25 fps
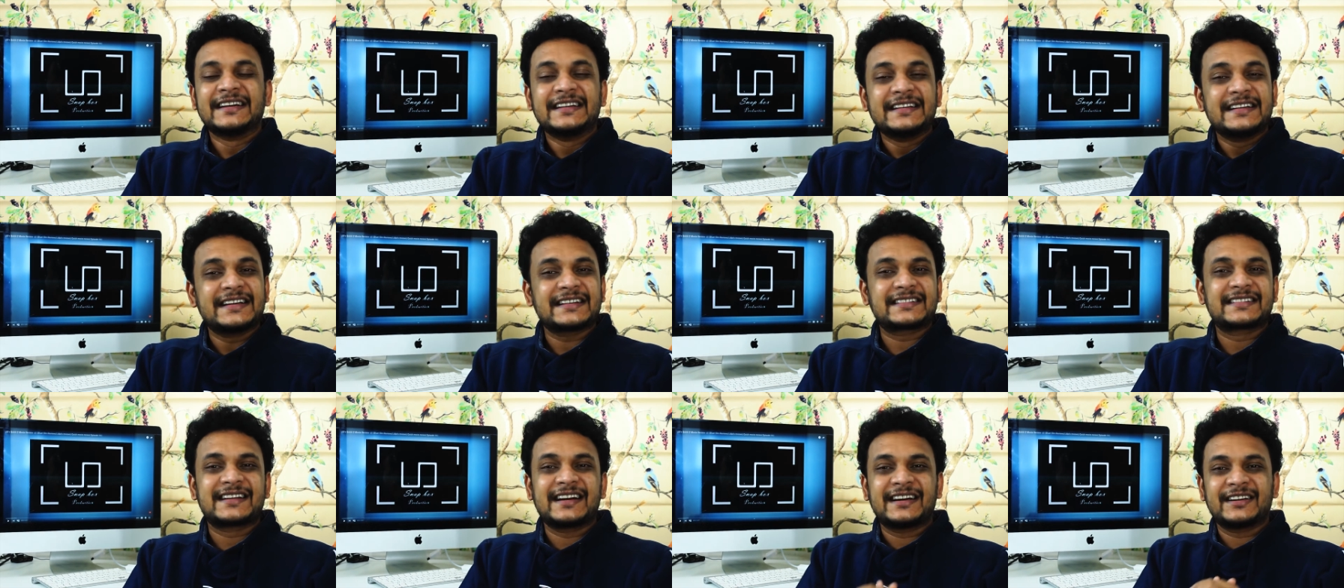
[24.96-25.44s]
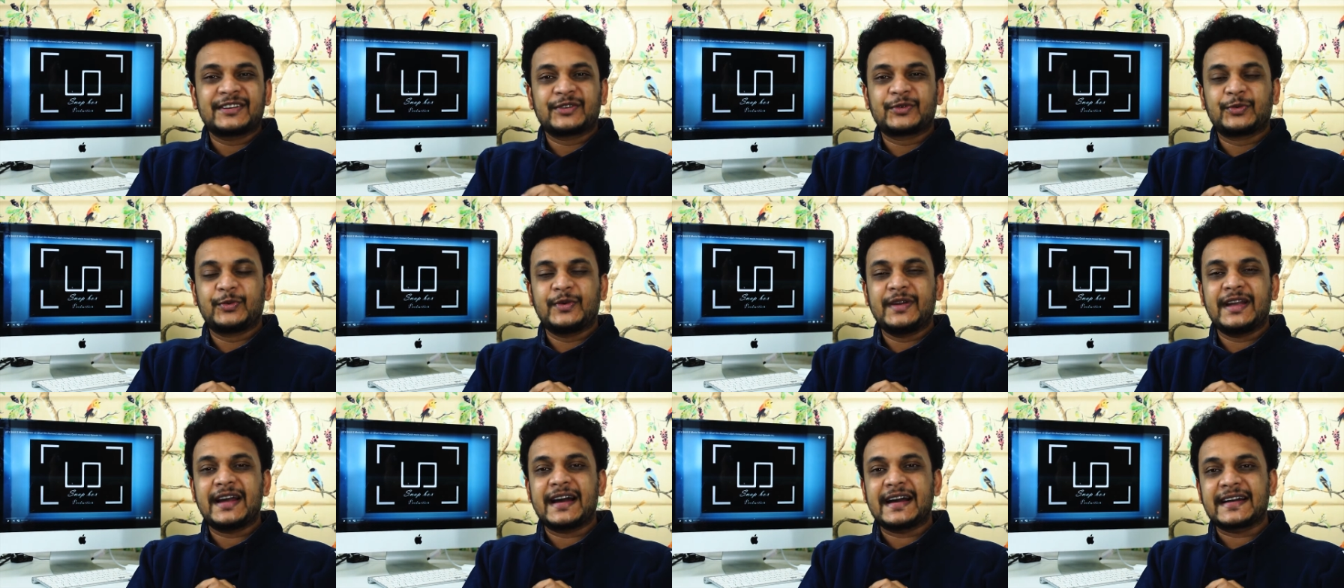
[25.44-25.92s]
Yes guys,
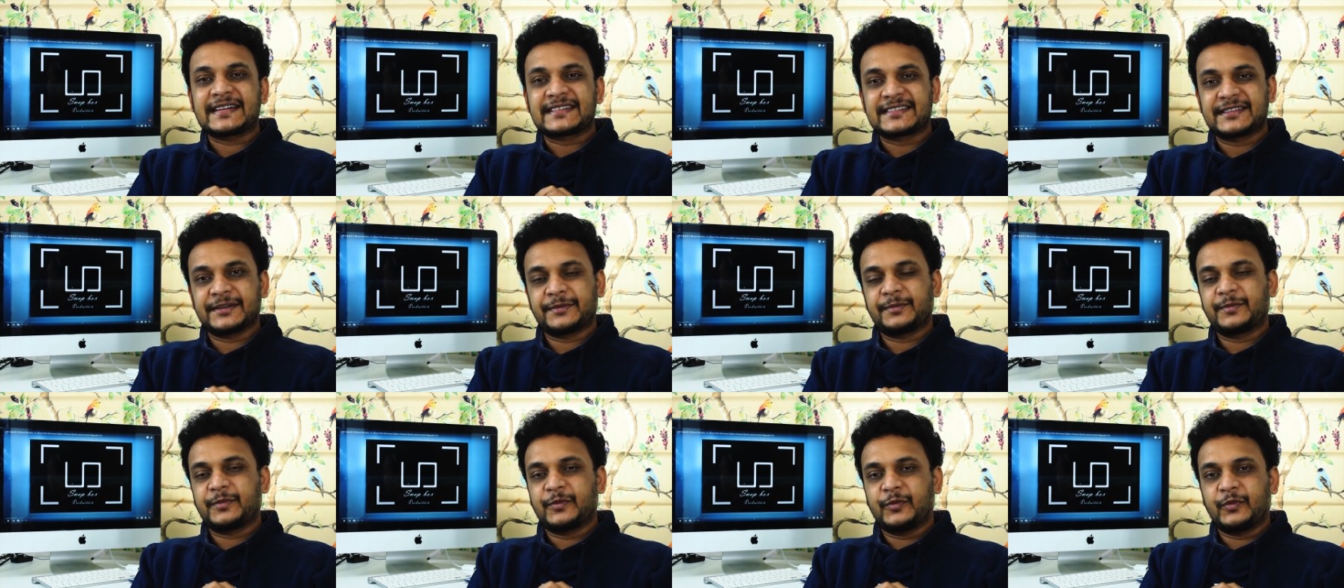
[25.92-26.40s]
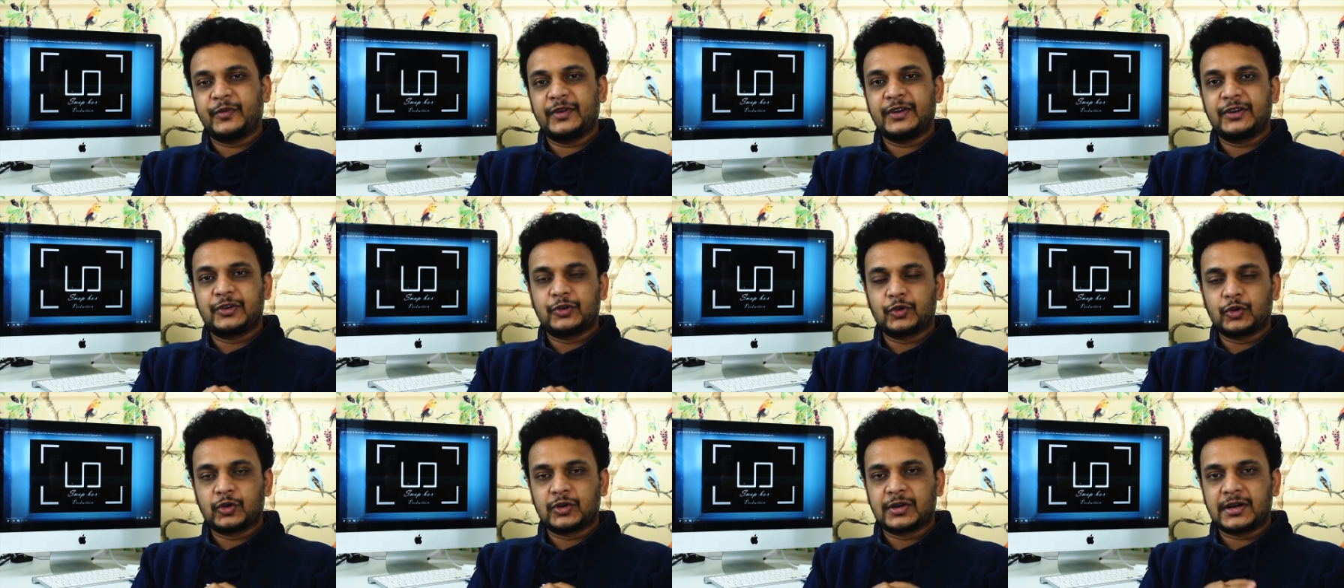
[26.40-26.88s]
we accept we
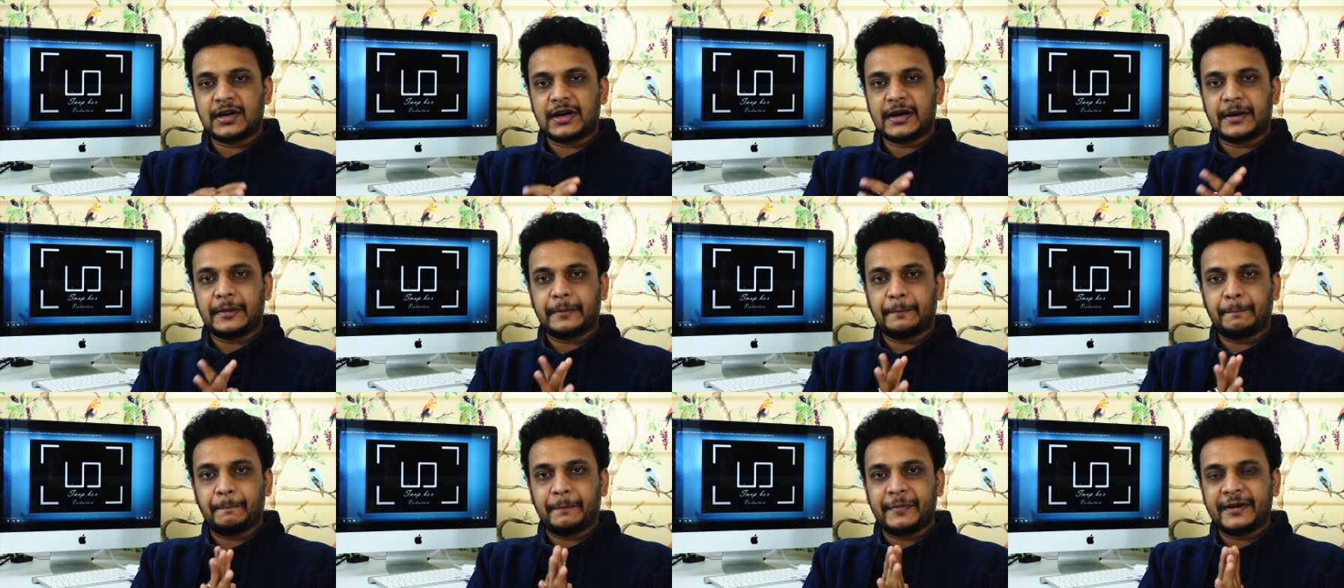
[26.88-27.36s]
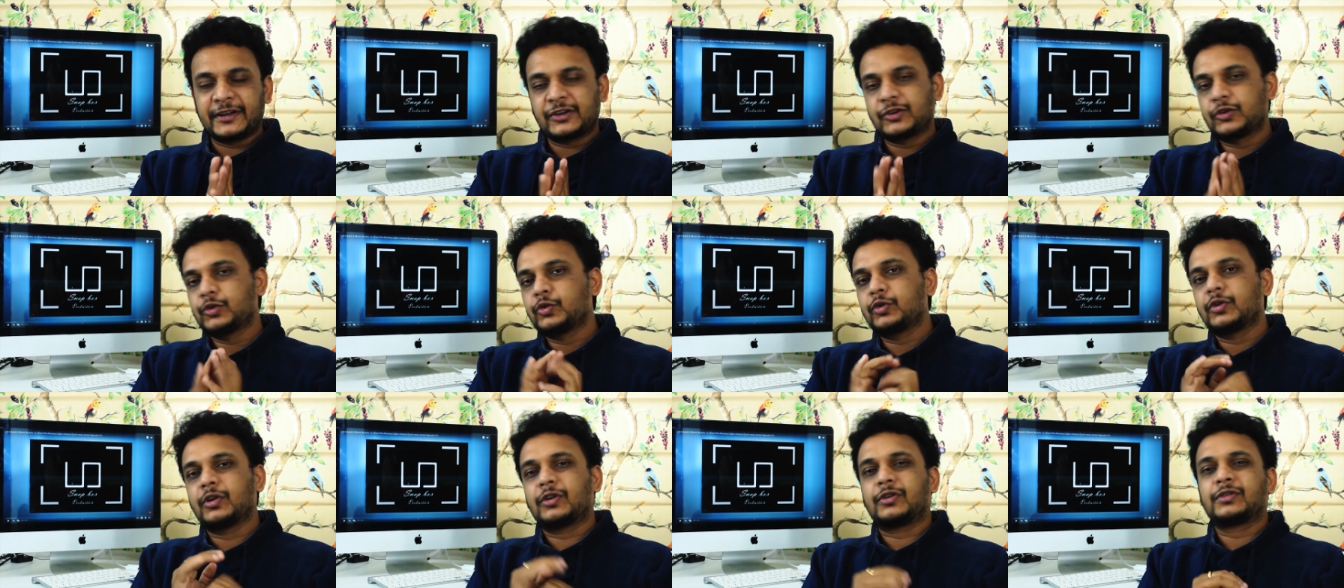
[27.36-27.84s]
took a bit
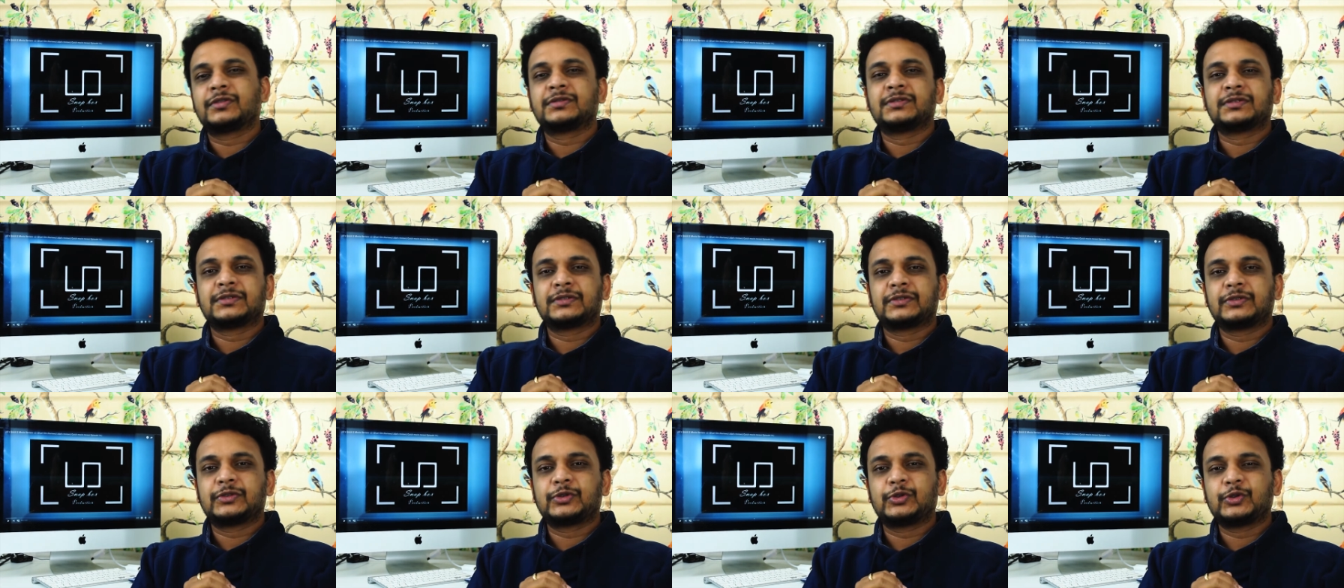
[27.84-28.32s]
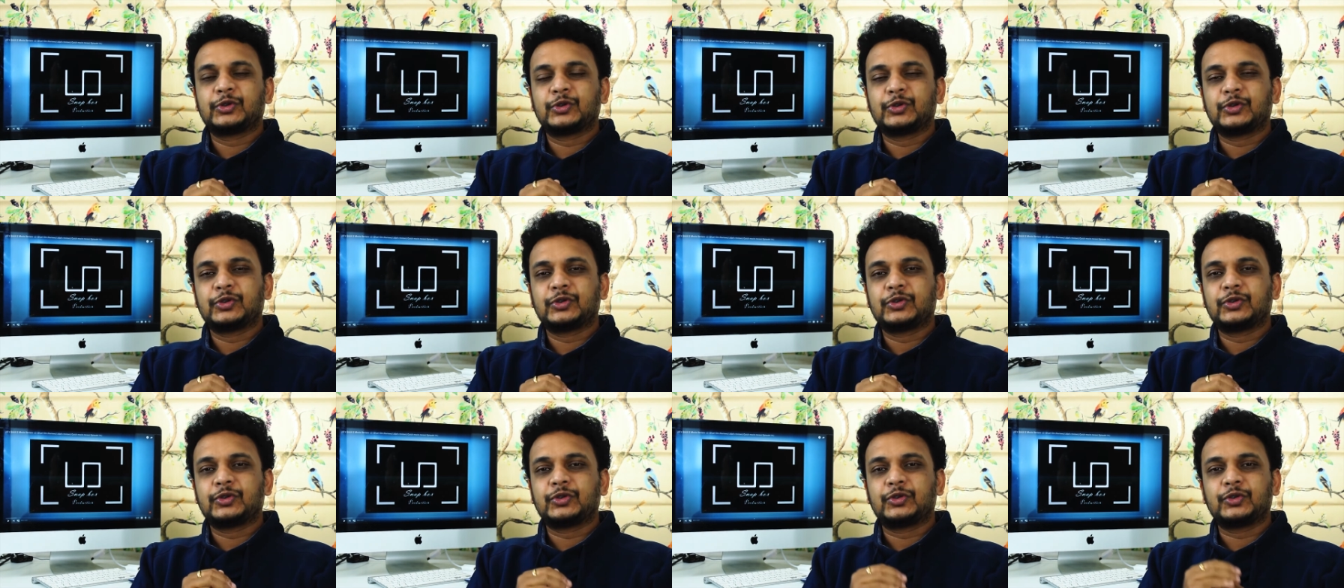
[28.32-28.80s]
too long
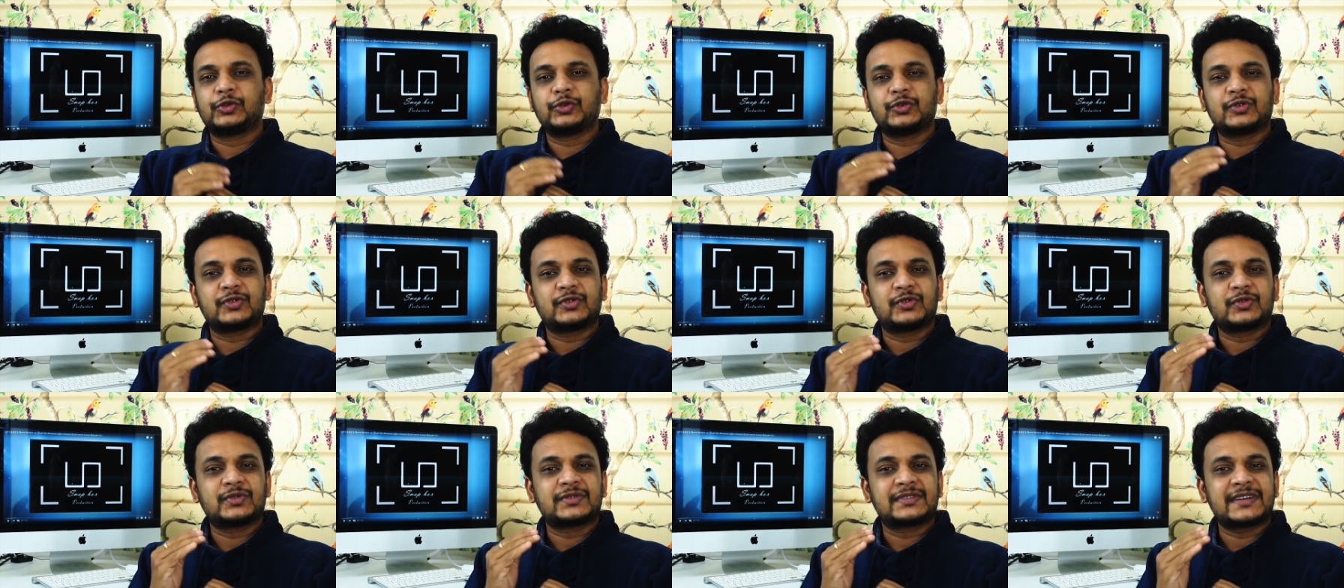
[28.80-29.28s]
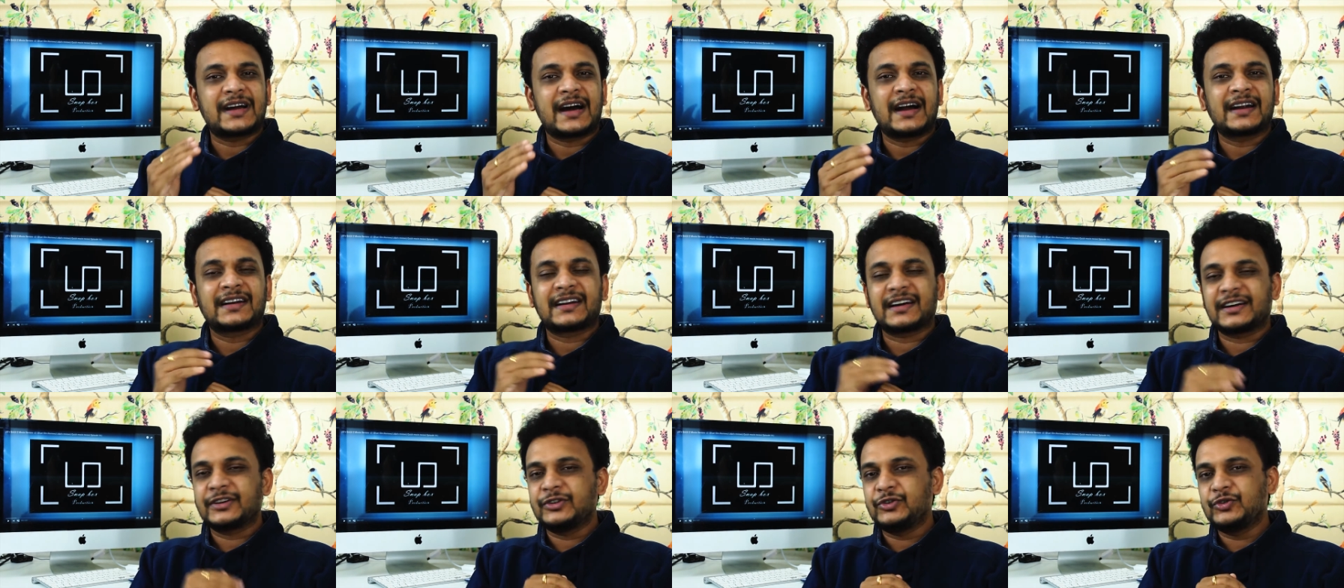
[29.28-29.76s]
to
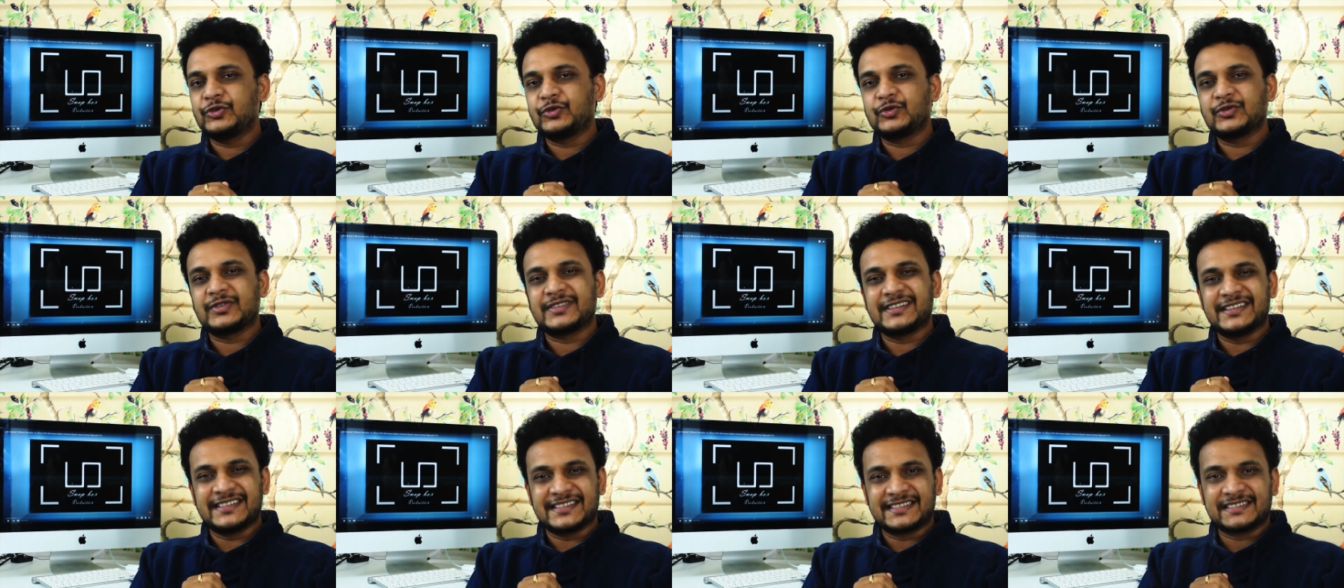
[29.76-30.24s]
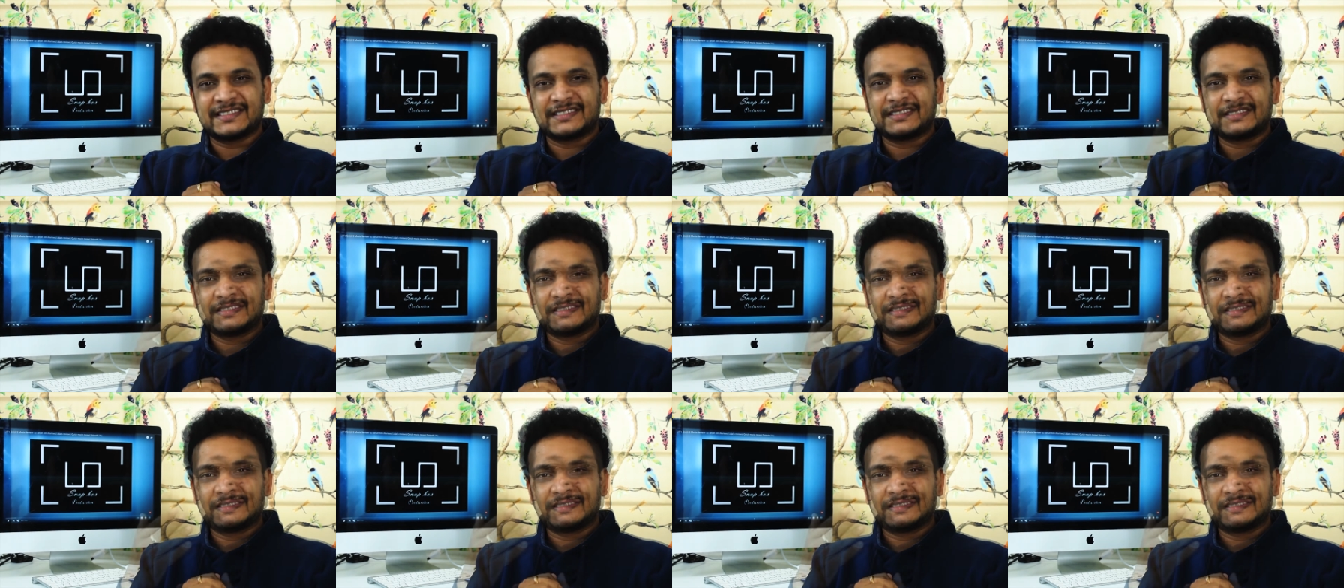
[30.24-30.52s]
start our new season.